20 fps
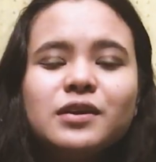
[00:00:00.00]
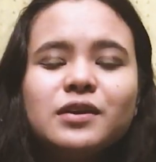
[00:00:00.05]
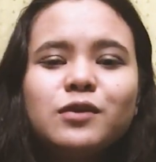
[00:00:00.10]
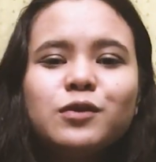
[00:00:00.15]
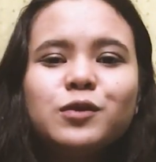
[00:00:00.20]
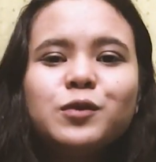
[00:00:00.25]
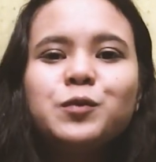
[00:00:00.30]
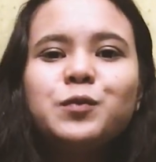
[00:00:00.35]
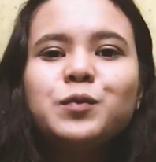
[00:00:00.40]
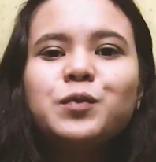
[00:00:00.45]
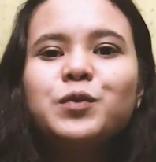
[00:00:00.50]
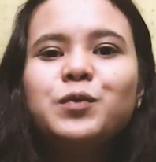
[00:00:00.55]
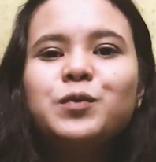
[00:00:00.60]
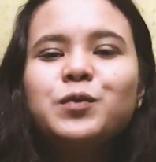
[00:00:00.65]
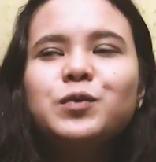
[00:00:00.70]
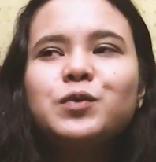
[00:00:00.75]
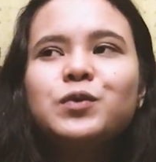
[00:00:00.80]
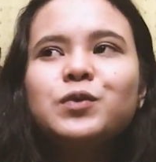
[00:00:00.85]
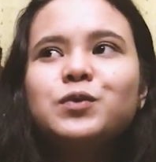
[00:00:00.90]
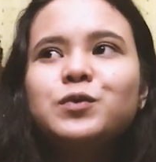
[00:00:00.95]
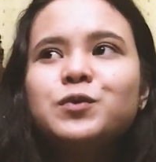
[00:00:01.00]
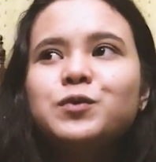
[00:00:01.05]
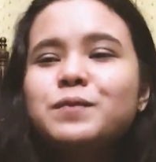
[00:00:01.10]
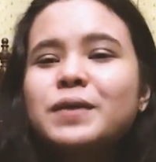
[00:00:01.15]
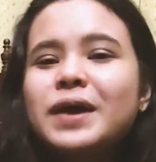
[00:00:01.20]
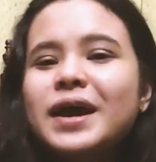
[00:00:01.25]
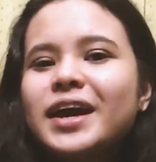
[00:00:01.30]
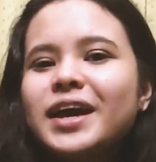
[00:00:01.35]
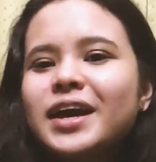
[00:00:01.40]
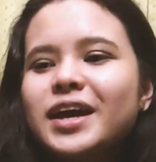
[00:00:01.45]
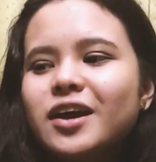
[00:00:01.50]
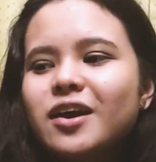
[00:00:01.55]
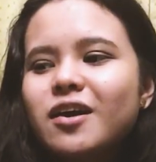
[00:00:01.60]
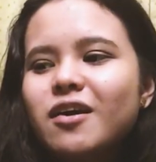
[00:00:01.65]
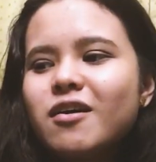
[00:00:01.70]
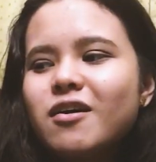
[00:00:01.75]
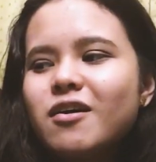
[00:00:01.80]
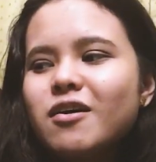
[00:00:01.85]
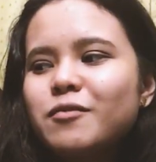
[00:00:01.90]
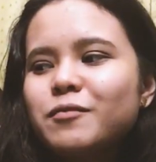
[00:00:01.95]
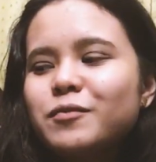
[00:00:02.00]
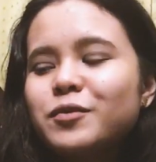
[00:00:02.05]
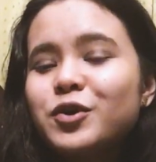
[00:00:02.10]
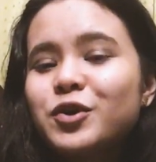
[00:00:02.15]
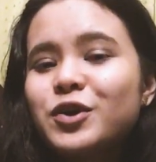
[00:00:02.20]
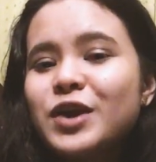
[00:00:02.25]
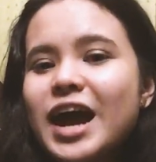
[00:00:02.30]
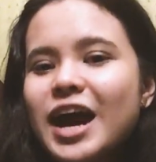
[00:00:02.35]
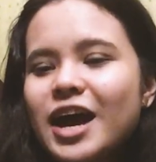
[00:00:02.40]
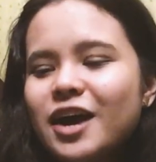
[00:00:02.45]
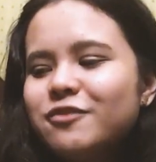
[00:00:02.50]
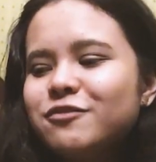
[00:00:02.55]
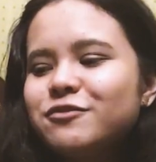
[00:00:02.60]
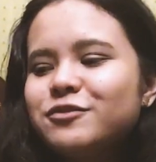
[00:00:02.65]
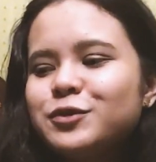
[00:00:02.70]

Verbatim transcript: through through my um, craft,